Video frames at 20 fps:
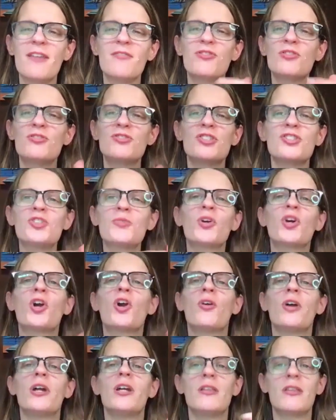There's such a
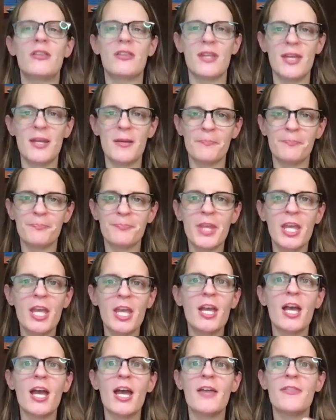recurring theme
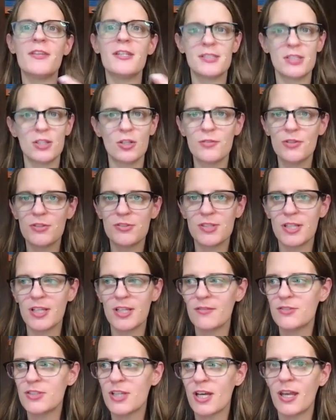in these interviews that
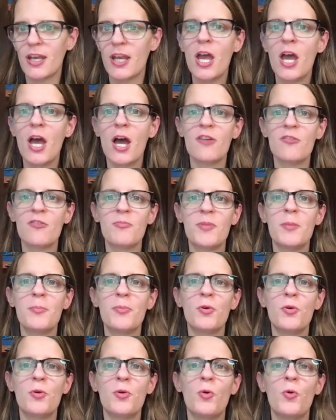I've done of
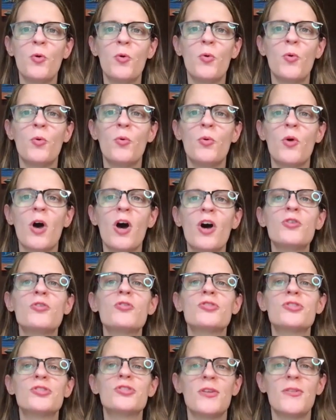people who
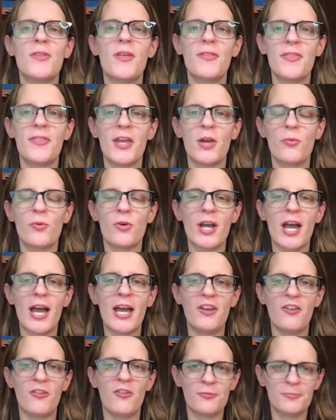understood that they were
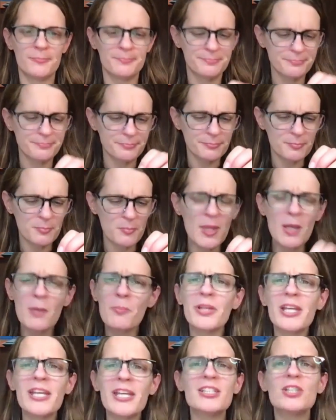kind of
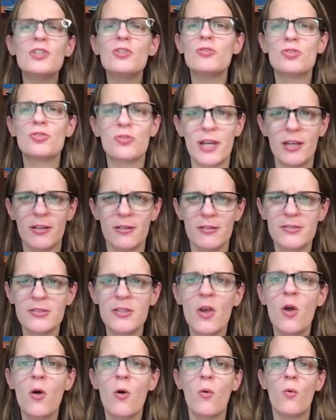blazing new trails
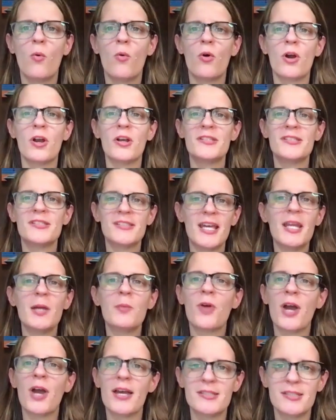or
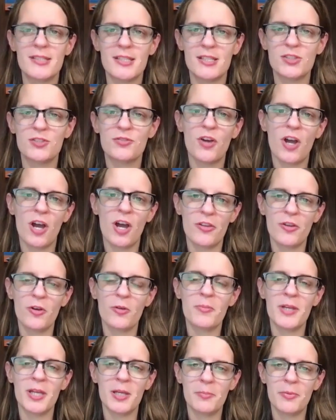setting precedents for other
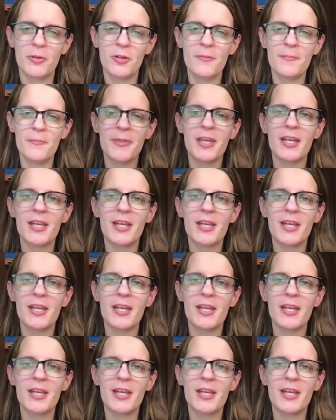people.